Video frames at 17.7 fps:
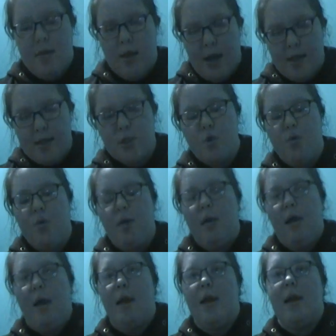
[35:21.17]
That
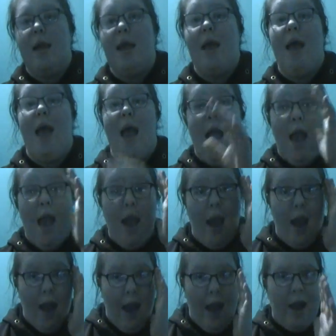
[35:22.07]
storyline
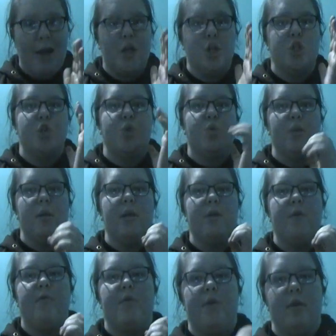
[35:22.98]

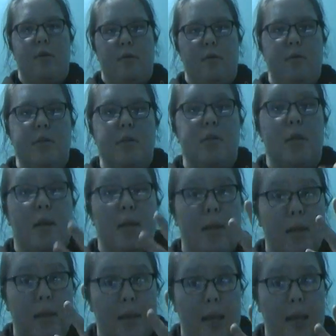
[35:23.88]
actually feels